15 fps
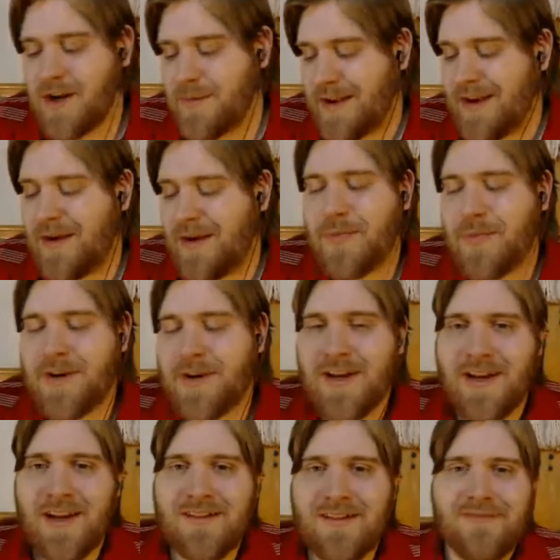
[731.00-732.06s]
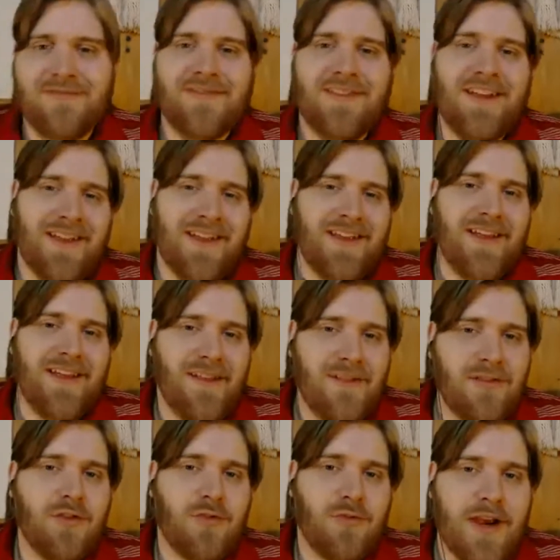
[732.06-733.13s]
be, but it,
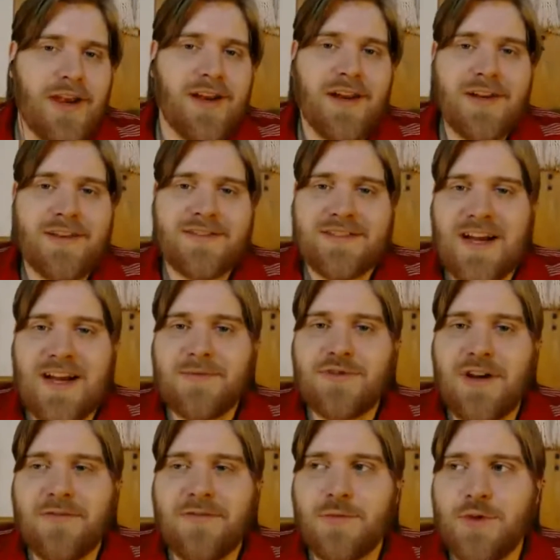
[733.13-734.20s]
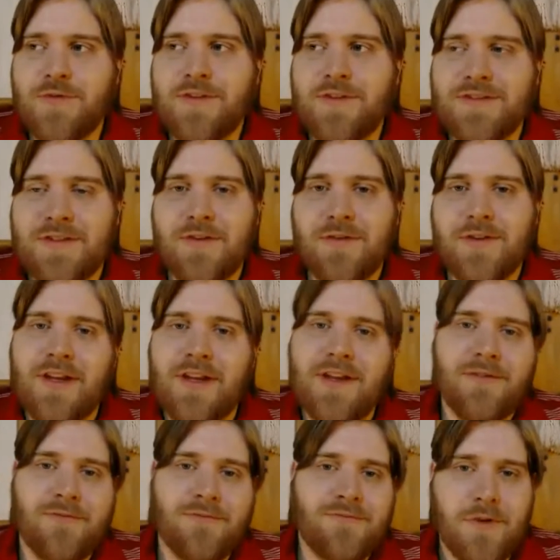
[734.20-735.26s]
you're right. It is a time travel movie, so they
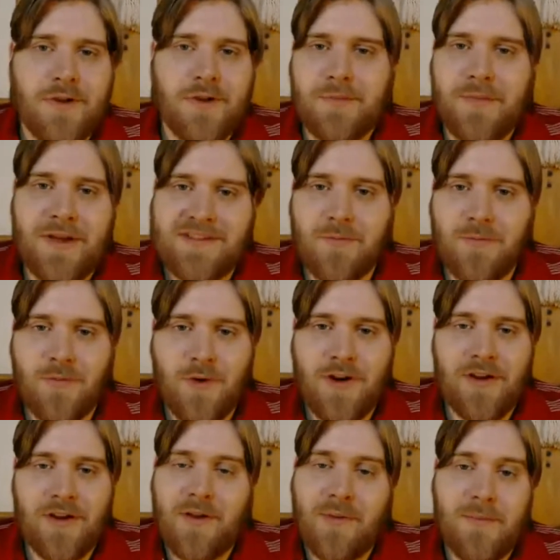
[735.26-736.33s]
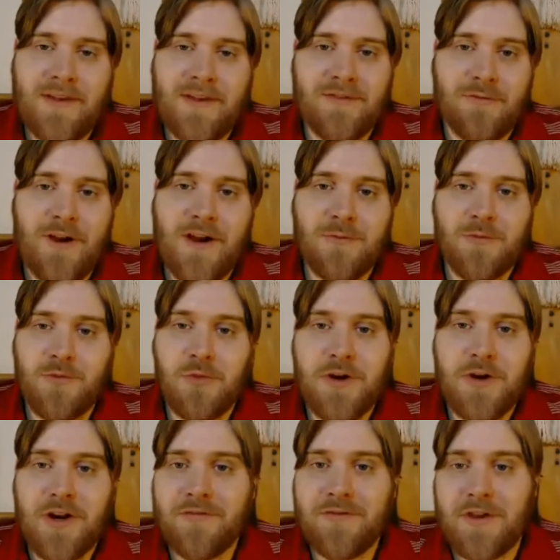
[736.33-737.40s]
can really mess around with
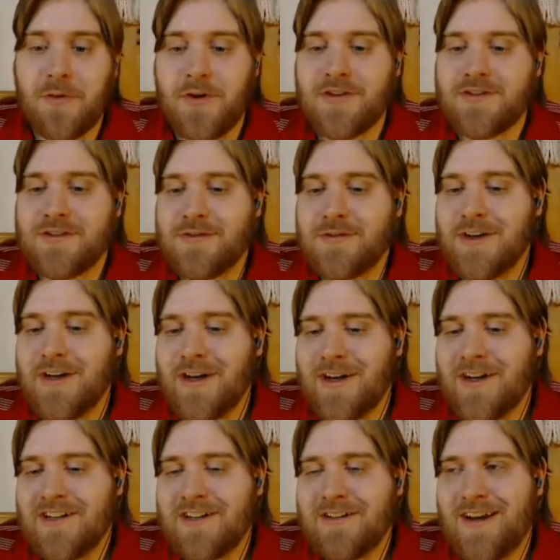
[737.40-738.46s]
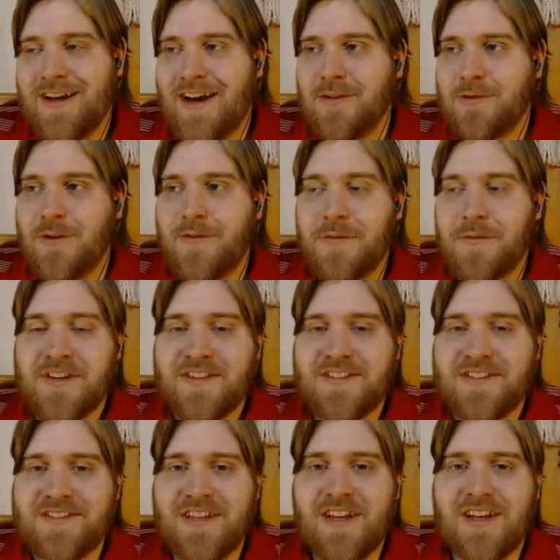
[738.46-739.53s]
whatever they want to. I don't know if I'm going to
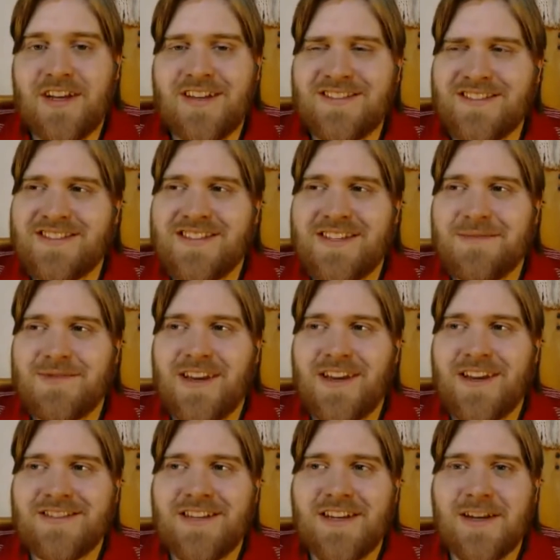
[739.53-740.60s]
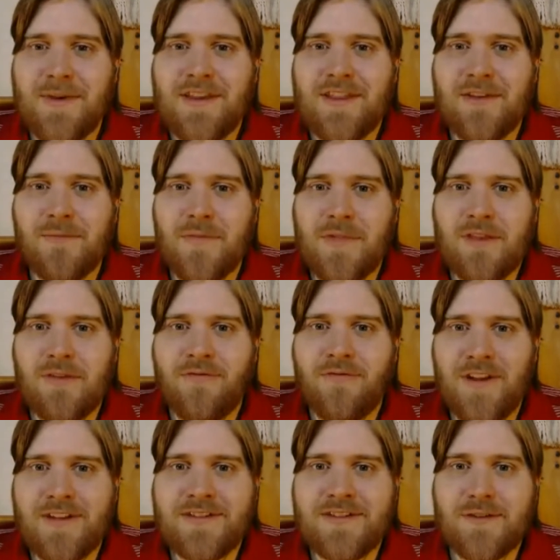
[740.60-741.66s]
see it, because it seems like it's going to be the
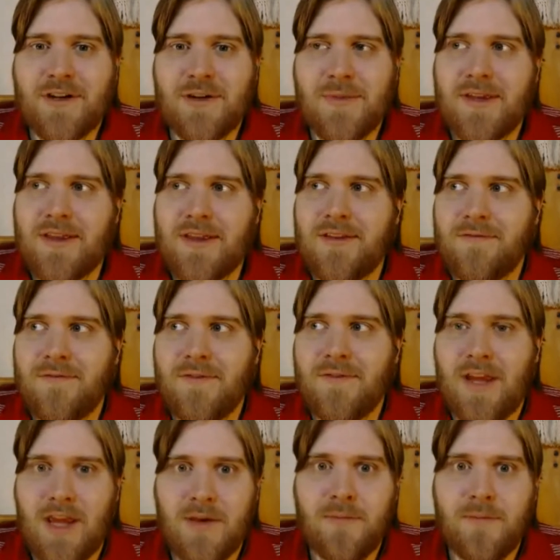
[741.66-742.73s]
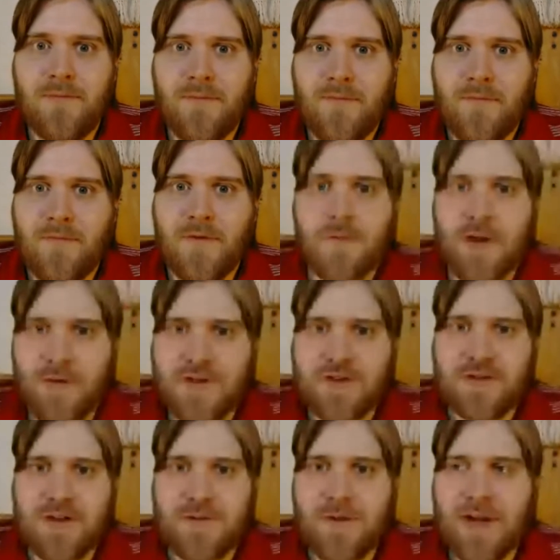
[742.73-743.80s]
villains are going to be him from the
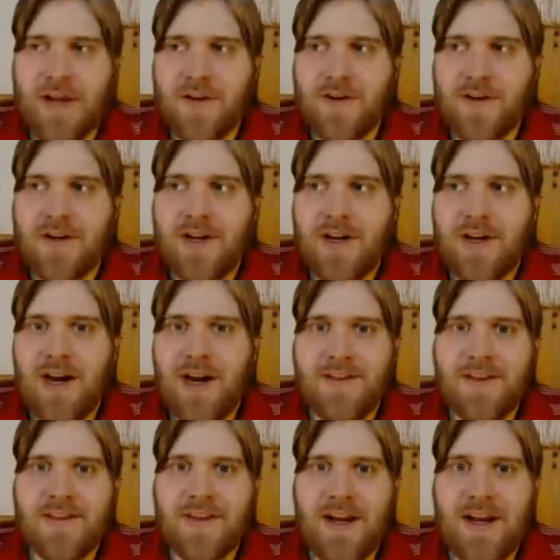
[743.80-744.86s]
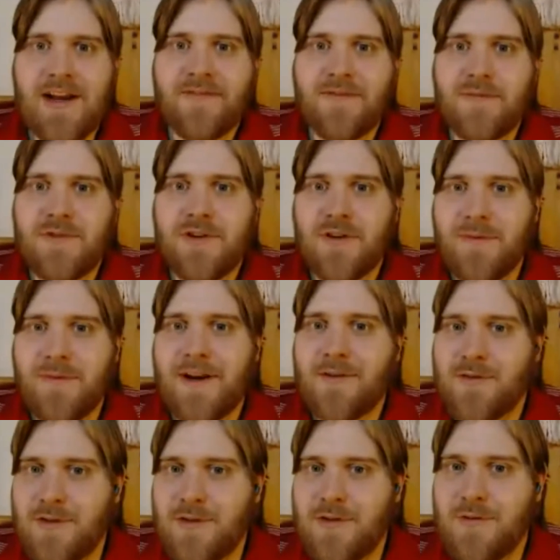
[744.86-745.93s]
original Terminator. And then the guy from Terminator
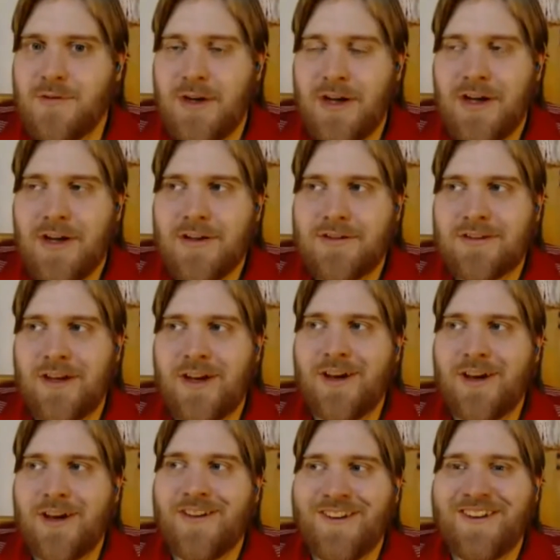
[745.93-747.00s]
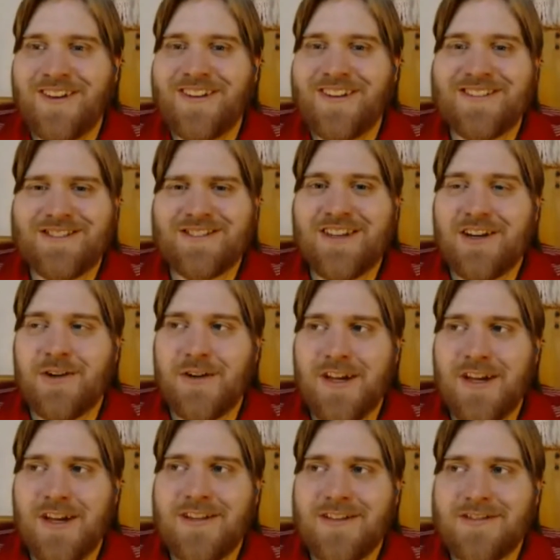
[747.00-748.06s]
2, so it's just like,
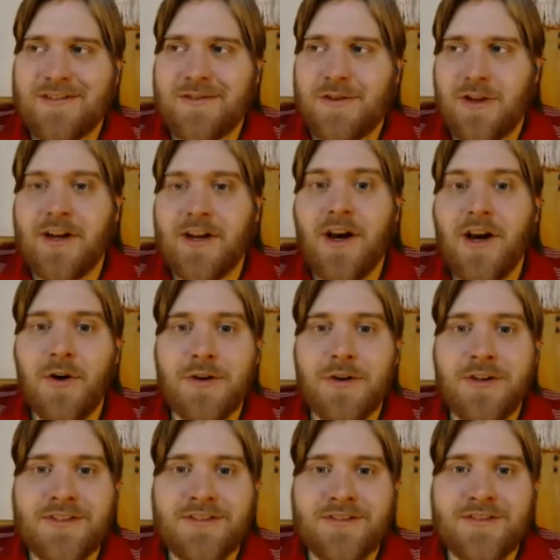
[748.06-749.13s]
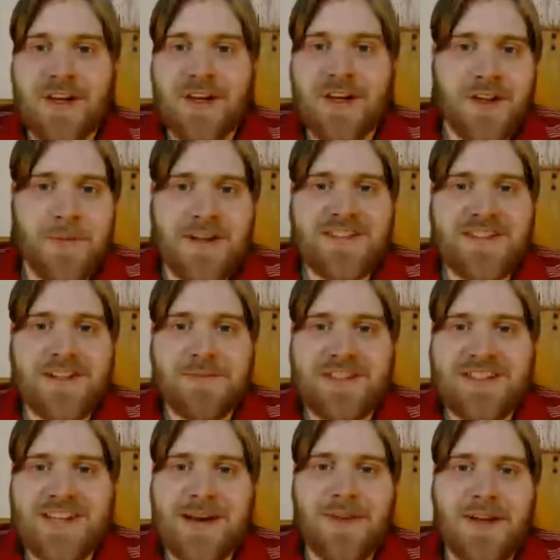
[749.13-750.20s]
okay. So they're like, oh, they're messing up
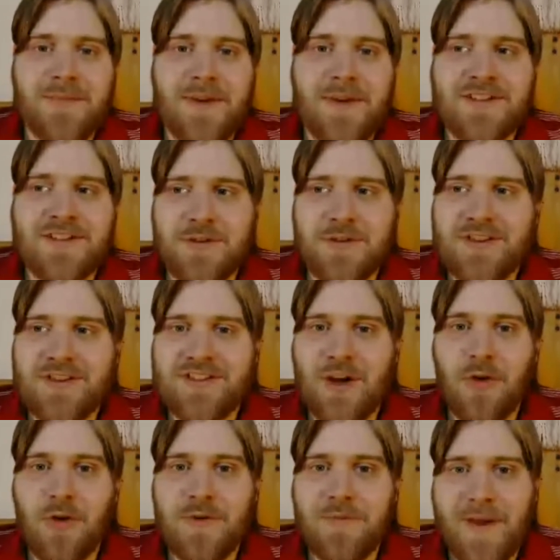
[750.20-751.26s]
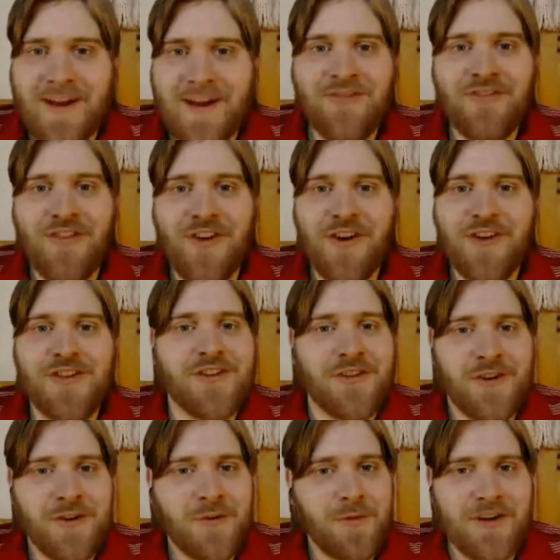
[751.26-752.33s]
the timeline by going back even further.
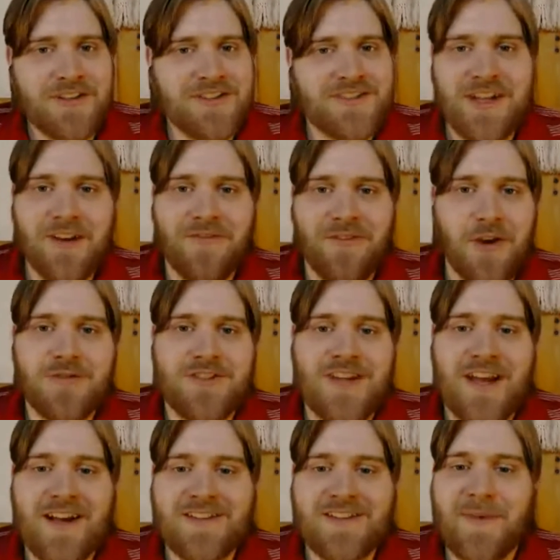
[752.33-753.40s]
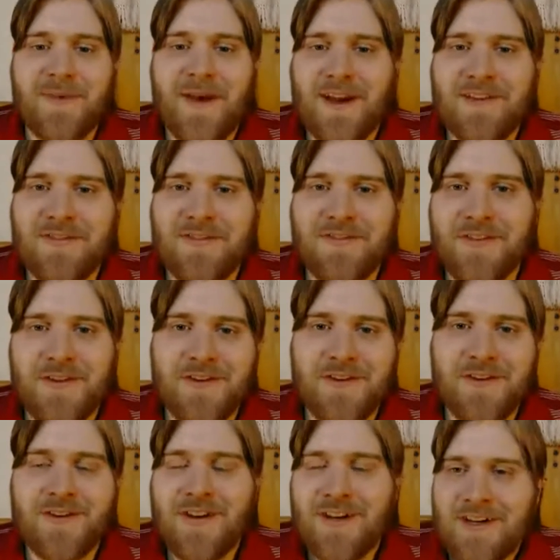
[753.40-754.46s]
We're going to send those guys back even
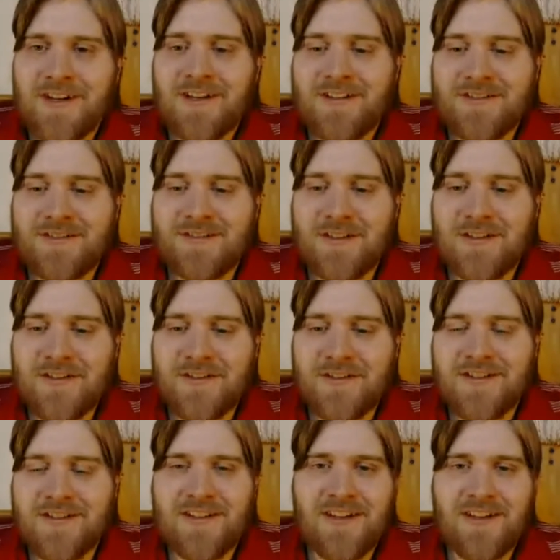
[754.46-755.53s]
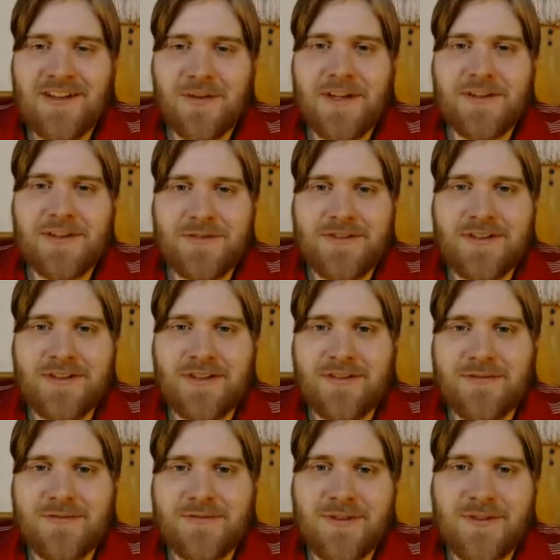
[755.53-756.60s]
further. So it'll be interesting.
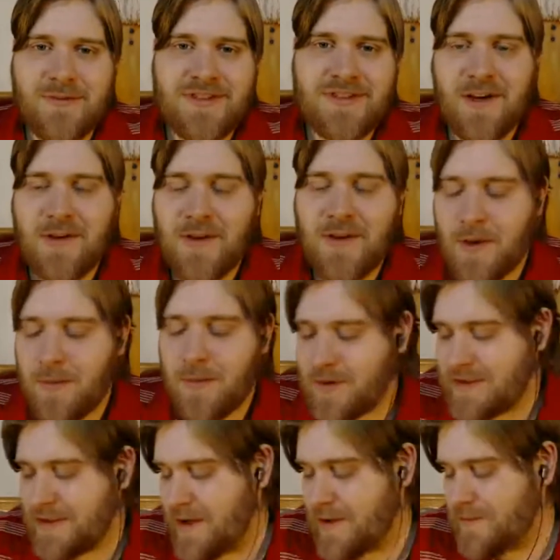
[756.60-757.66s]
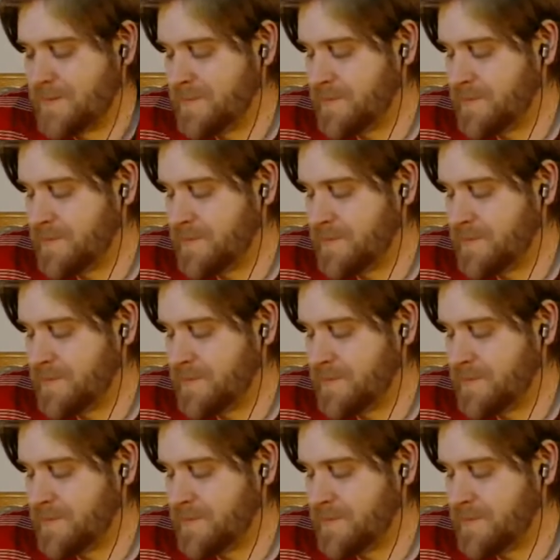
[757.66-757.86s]
We'll see how that works out.